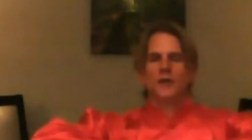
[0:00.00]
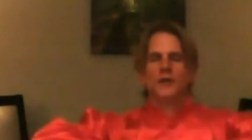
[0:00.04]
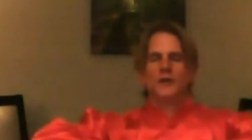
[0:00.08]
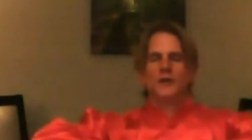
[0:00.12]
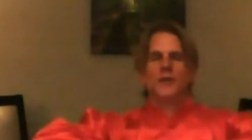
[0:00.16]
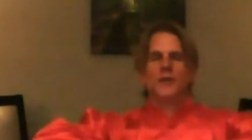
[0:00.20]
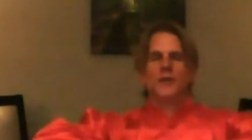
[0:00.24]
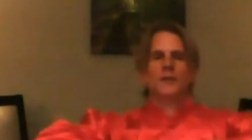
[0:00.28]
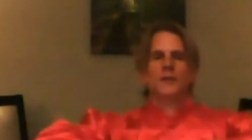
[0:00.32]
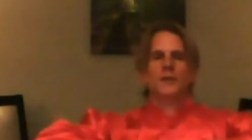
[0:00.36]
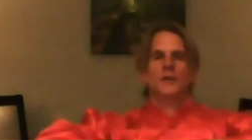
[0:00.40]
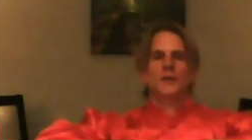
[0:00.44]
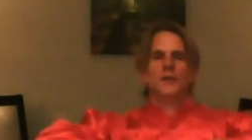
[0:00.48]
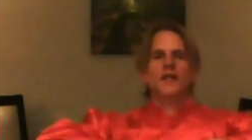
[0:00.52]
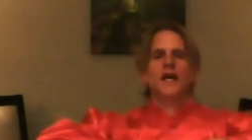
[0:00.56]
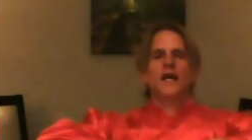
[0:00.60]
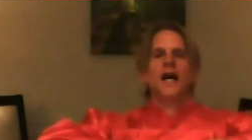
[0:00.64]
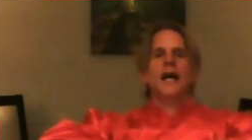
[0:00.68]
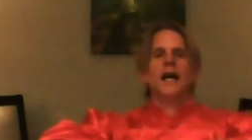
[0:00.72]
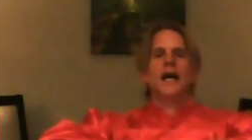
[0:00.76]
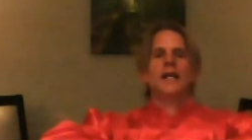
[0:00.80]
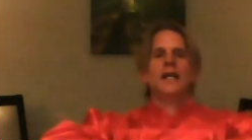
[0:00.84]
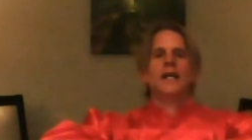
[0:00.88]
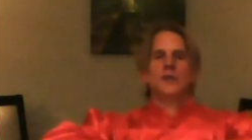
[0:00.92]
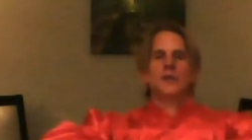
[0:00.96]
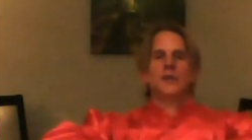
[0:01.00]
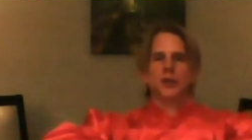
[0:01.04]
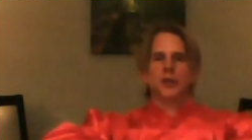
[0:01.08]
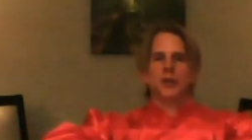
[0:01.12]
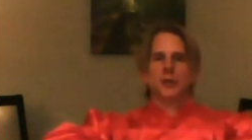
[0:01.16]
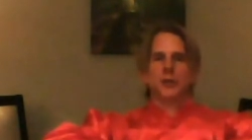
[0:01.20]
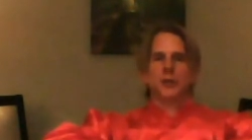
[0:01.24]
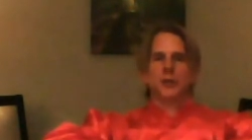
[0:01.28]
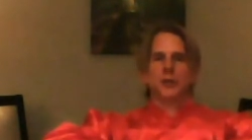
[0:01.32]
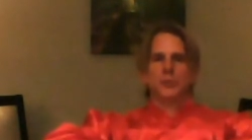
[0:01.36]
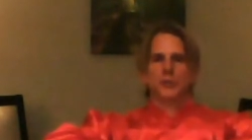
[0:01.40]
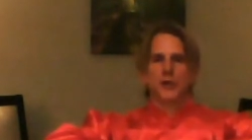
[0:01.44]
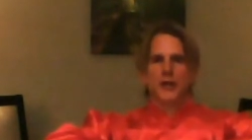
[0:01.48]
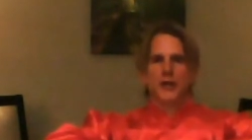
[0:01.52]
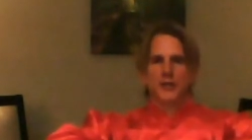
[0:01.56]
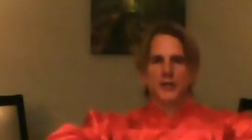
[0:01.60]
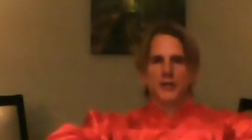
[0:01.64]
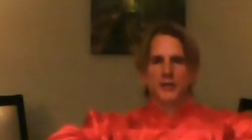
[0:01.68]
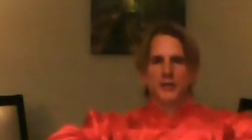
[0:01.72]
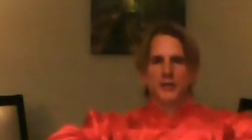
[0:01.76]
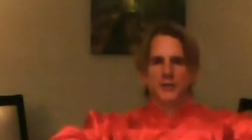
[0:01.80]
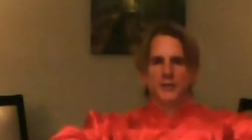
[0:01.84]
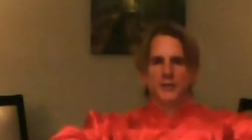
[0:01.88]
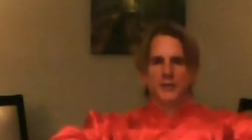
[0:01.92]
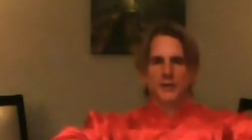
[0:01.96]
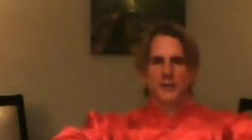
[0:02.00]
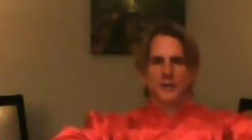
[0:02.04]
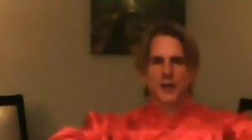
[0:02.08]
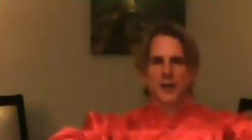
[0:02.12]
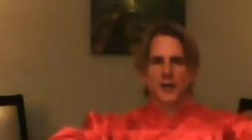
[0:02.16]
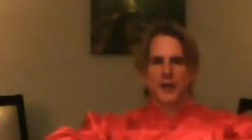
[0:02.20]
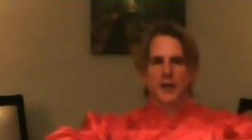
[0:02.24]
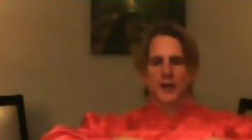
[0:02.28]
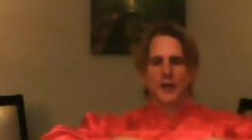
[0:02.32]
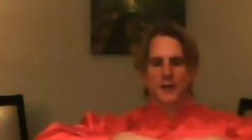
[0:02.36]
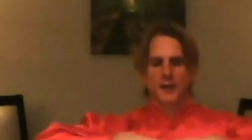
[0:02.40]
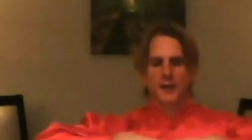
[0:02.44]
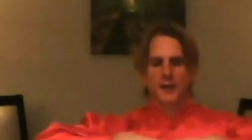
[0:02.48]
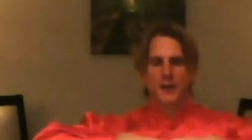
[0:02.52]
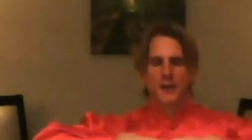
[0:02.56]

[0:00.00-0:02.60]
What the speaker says: the tiniest bit of pressure, okay?